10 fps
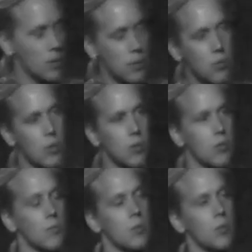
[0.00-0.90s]
are the trends
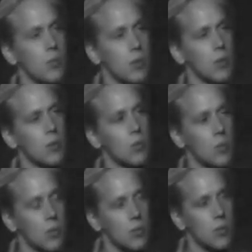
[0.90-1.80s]
of the future to look
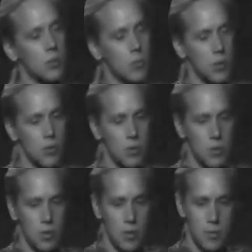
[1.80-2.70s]
towards, and you
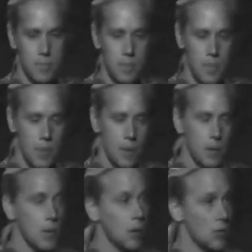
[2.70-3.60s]
mentioned
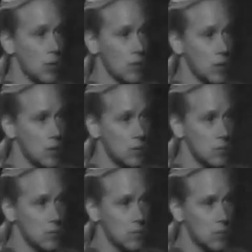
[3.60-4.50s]
longevity,
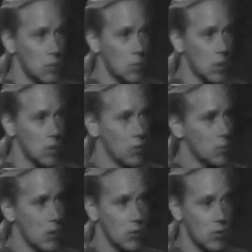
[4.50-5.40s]
for one, and
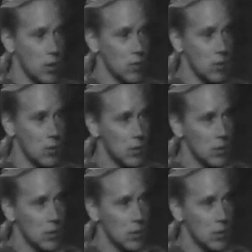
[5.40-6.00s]
space travel.